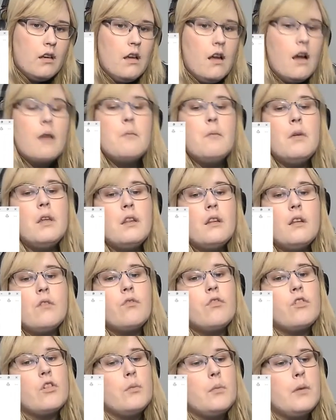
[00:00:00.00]
I immediately
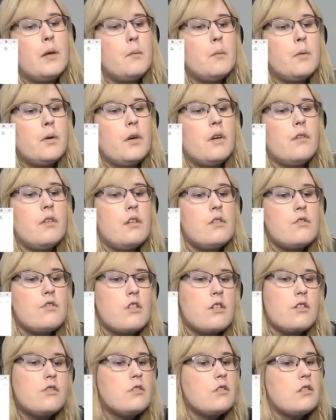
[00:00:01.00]
informed Amber of the
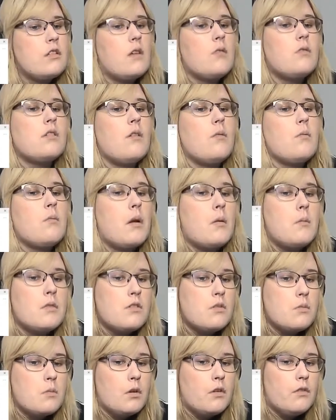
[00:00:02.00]
instructions I was given by Mr.
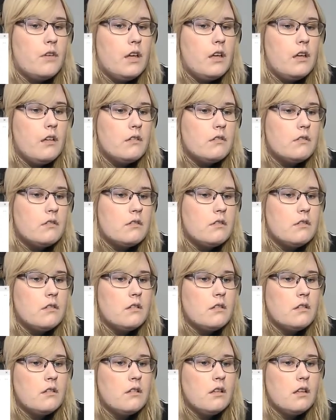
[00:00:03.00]
Murphy.
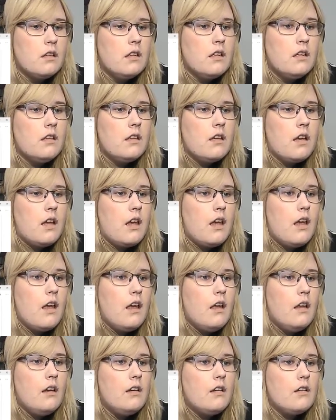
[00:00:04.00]

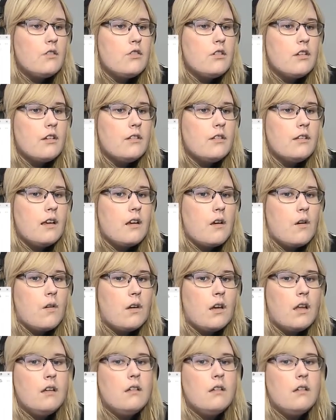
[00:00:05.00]
And here she goes psycho again.